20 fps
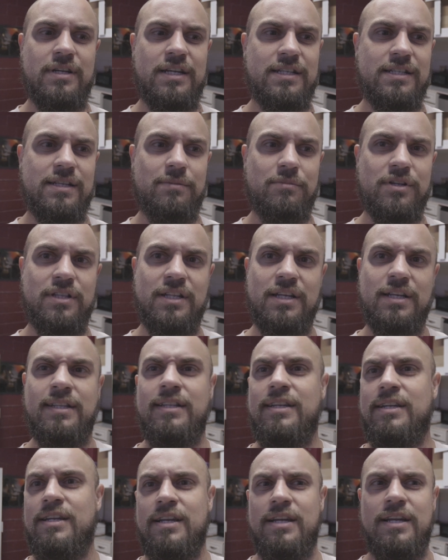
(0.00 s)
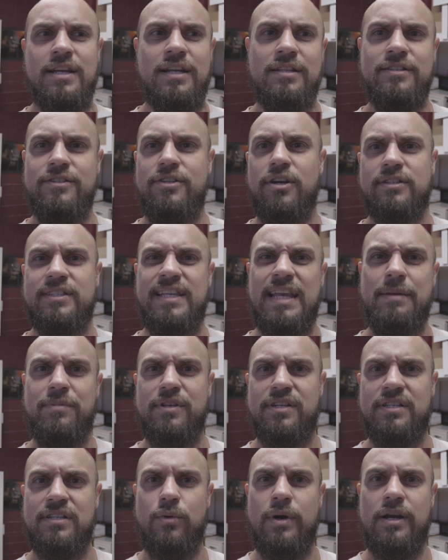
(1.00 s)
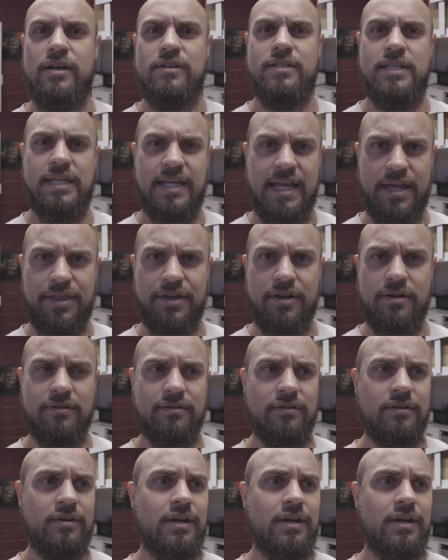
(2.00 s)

is I'm gonna duct tape the squares together,